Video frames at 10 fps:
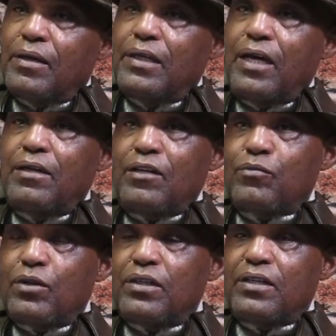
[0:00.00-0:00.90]
And that's
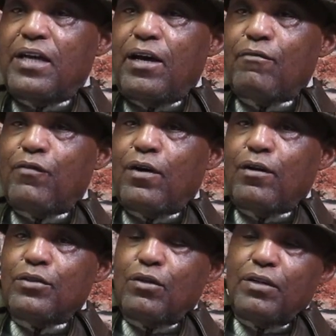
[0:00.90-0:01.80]
one of the
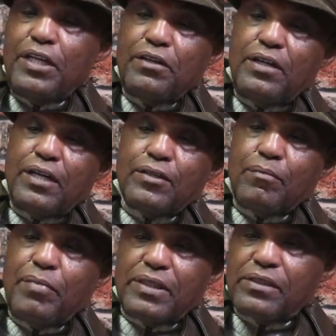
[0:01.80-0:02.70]
downfalls. The internet is the
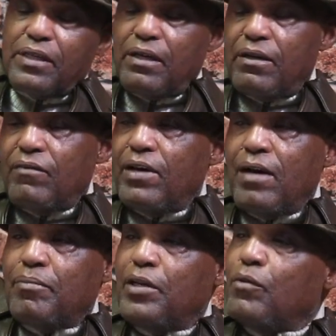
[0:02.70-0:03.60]
best thing that ever
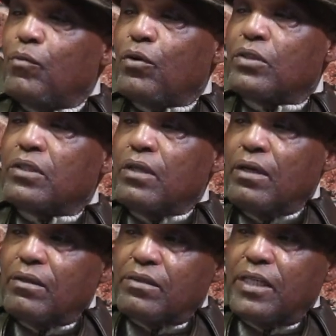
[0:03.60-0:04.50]
happened and the worst.
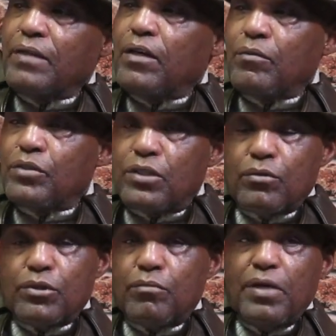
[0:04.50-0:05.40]
Same thing with
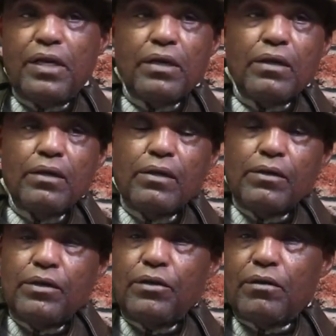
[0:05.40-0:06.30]
social media.
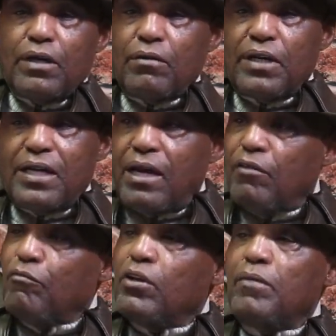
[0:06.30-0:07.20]
They don't get out
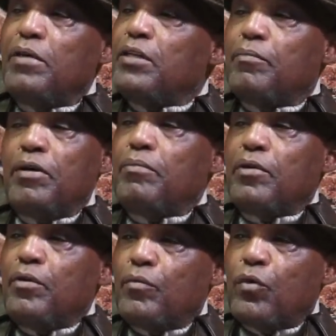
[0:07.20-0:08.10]
and really meet the people
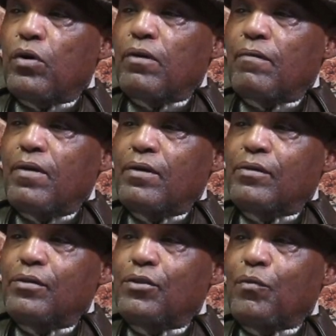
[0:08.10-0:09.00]

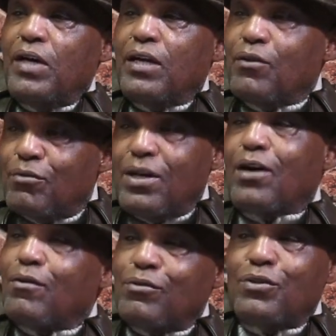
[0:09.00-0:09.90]
anymore. We had to go
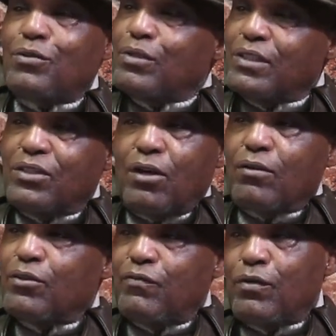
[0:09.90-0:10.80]
knock on doors and
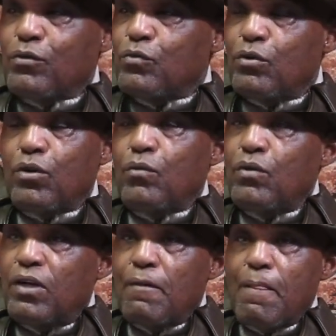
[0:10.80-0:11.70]
talk to folks one-on-one.